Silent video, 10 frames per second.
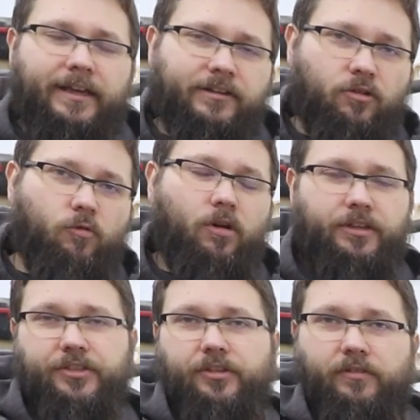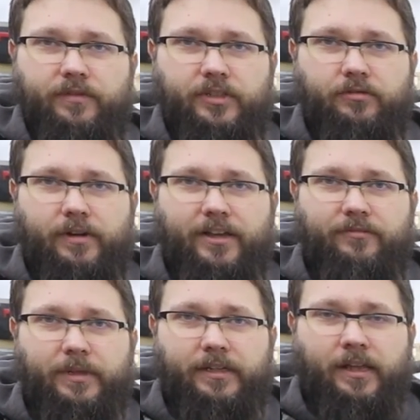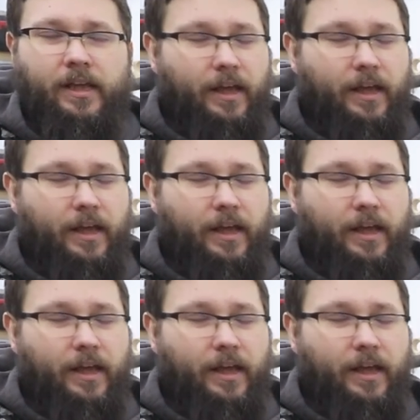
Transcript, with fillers: and quality of engraving